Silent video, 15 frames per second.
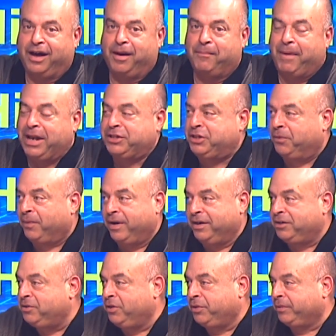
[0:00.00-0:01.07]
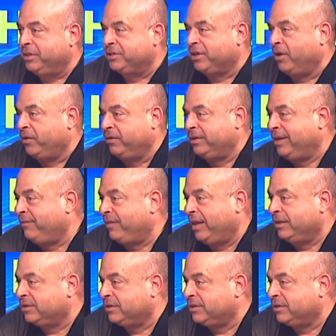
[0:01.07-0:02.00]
Might you run a 2-3 zone on defense?